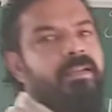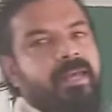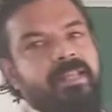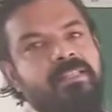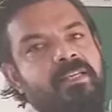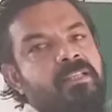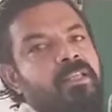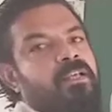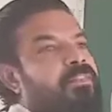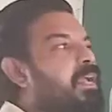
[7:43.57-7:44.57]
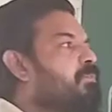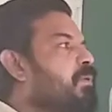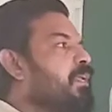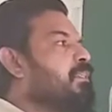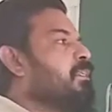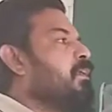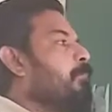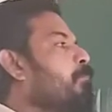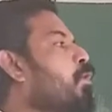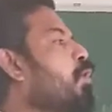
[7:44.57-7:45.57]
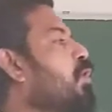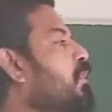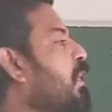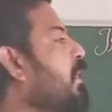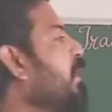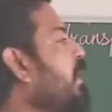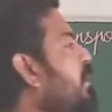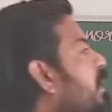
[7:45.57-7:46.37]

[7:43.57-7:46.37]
direction. That means both the things